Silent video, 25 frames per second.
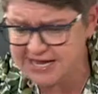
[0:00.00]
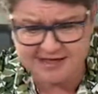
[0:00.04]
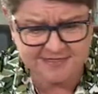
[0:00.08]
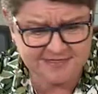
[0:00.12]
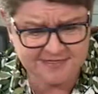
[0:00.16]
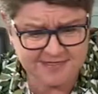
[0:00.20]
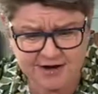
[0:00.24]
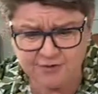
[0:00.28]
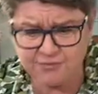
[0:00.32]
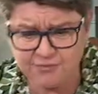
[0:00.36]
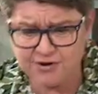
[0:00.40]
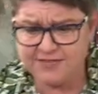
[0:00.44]
here,
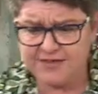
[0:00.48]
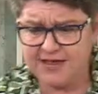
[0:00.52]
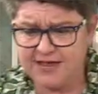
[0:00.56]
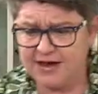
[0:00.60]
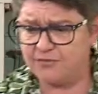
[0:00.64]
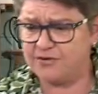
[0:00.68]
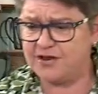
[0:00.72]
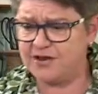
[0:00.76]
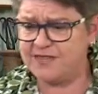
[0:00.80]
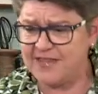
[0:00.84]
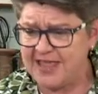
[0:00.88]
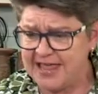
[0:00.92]
there, and
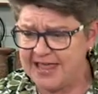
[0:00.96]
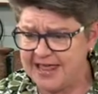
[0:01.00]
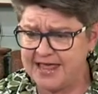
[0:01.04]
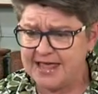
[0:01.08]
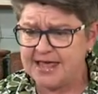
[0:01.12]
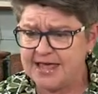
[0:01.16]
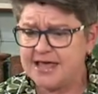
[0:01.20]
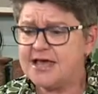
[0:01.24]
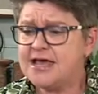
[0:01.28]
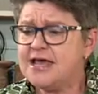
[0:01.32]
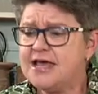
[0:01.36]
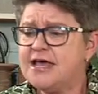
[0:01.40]
there, and there,
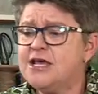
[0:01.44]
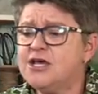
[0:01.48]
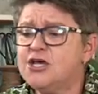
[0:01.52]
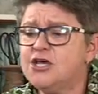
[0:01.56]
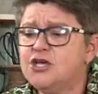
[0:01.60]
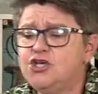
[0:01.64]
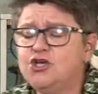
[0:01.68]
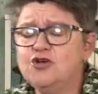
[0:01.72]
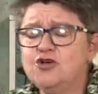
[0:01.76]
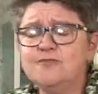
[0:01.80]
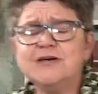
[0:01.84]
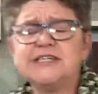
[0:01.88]

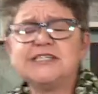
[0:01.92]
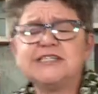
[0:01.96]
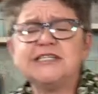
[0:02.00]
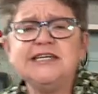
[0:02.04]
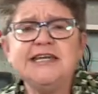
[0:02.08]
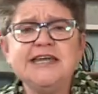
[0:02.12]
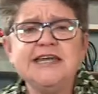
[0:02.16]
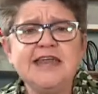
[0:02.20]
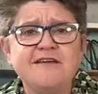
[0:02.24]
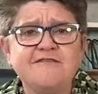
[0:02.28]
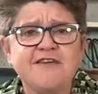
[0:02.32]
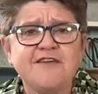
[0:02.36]
you must
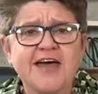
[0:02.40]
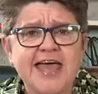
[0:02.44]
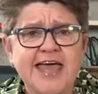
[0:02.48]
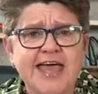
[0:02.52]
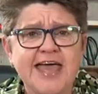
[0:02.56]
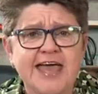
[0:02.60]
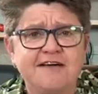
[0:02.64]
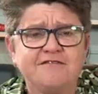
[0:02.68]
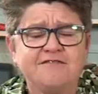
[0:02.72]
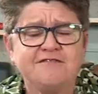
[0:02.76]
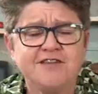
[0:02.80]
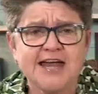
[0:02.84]
never
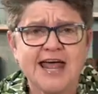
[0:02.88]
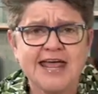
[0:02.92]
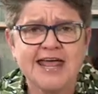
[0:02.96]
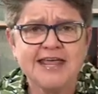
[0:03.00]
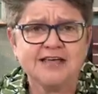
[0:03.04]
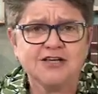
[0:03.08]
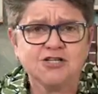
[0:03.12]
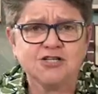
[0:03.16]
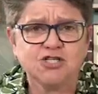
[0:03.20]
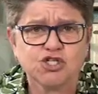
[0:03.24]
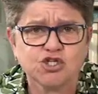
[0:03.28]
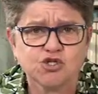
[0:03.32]
have
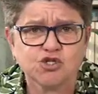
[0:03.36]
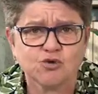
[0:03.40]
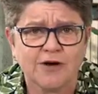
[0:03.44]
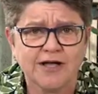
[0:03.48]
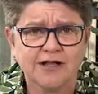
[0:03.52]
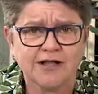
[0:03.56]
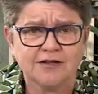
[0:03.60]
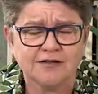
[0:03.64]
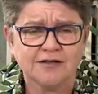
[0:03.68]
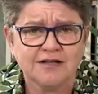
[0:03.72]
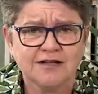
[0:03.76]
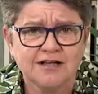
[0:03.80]
naked
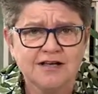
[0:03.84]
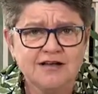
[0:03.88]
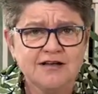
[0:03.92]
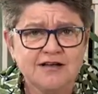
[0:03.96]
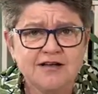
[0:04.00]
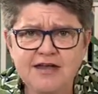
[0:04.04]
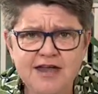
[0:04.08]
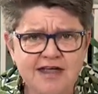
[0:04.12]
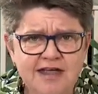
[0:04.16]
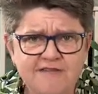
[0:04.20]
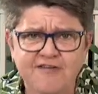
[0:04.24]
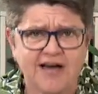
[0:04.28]
soil.
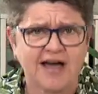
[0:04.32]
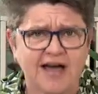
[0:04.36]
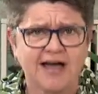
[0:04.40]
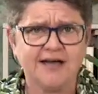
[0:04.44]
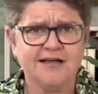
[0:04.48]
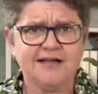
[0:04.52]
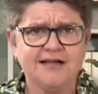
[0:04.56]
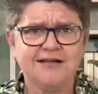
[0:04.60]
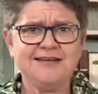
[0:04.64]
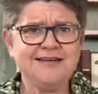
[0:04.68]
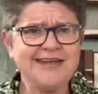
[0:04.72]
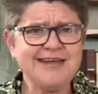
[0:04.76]
Never.
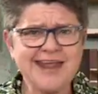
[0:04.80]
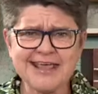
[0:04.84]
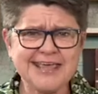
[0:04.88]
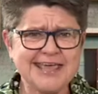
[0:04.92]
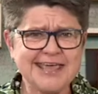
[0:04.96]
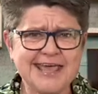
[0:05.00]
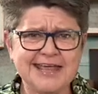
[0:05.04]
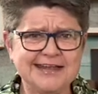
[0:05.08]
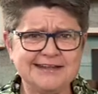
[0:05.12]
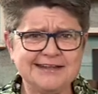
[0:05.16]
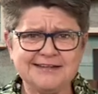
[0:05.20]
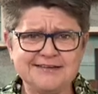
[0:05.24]

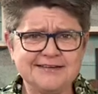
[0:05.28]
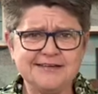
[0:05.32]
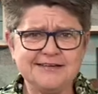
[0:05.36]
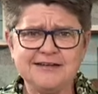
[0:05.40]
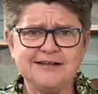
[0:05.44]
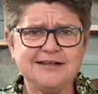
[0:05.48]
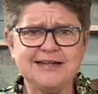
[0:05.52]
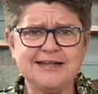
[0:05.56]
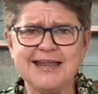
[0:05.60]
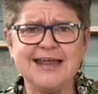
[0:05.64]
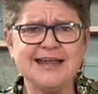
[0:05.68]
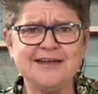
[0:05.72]
Naked
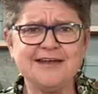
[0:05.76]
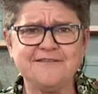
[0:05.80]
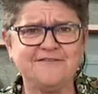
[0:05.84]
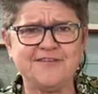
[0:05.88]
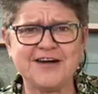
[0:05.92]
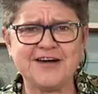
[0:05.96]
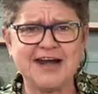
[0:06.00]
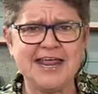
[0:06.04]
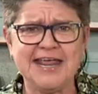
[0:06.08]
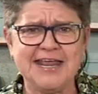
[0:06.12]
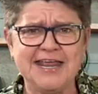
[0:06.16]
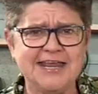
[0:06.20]
and
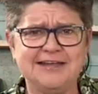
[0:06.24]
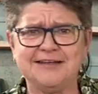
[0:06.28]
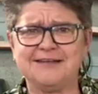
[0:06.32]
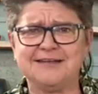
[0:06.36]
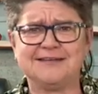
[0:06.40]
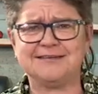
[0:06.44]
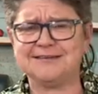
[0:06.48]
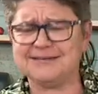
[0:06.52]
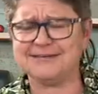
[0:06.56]
afraid.